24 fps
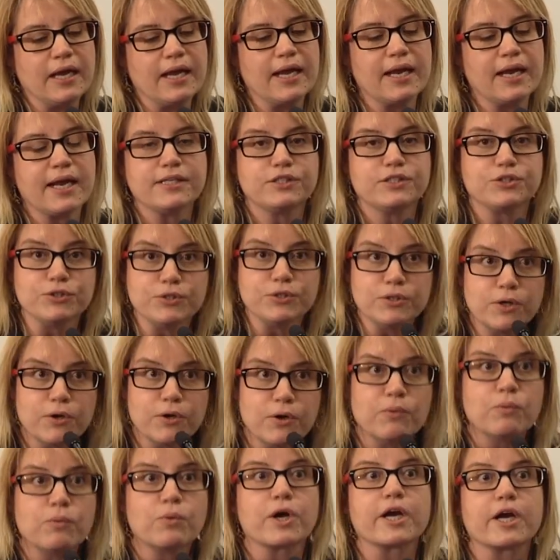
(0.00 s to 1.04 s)
And I do
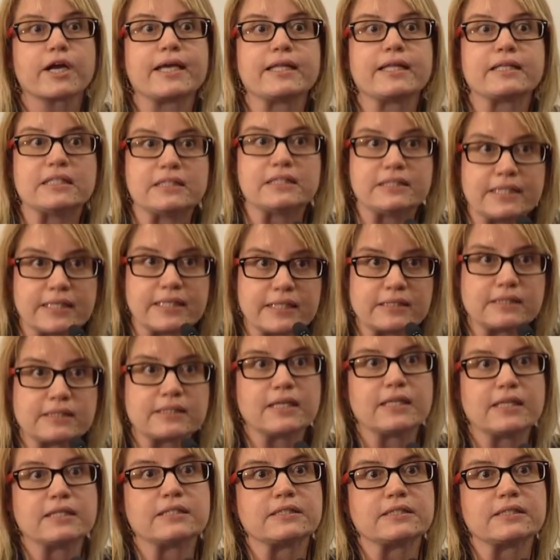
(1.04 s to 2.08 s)
go work in the digs
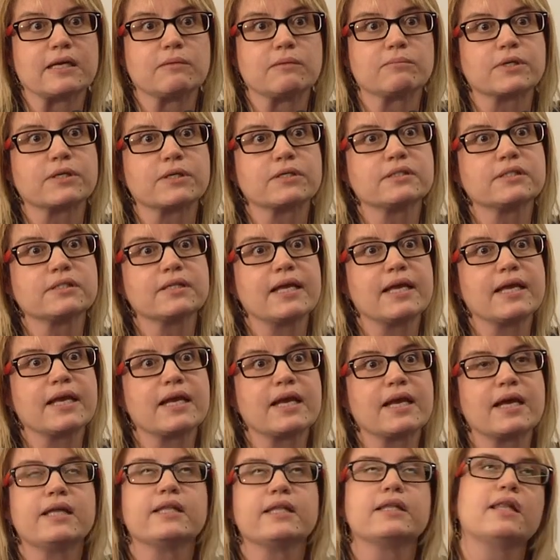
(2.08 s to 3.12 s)
in the summers,
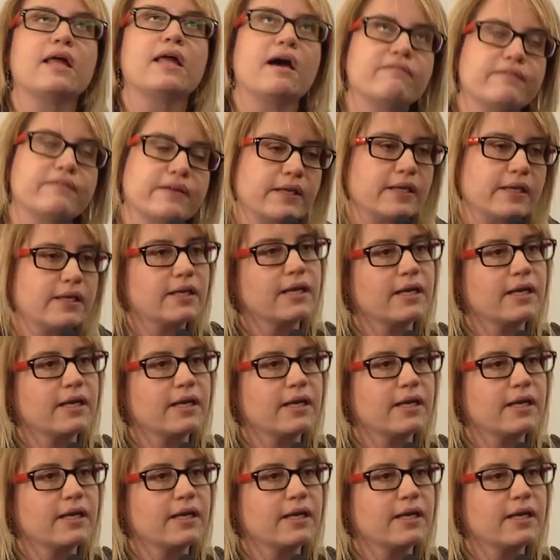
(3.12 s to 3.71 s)
and I love it.